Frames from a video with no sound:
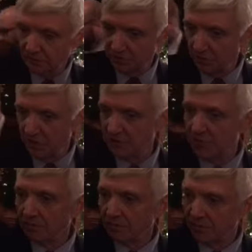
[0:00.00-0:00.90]
with the
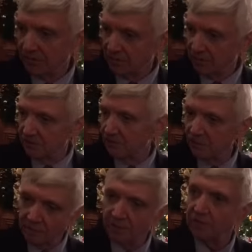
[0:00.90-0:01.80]
Marcellus tax in there that
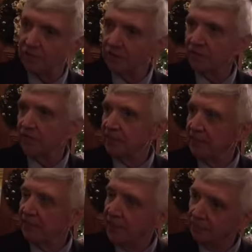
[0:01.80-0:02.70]
may have been a little different had
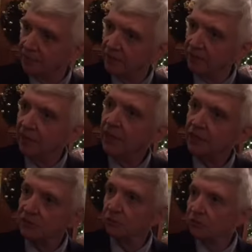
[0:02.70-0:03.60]
that not been there.
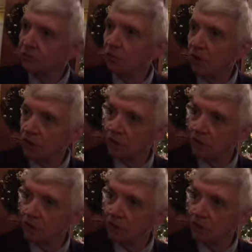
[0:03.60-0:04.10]
So we'll do our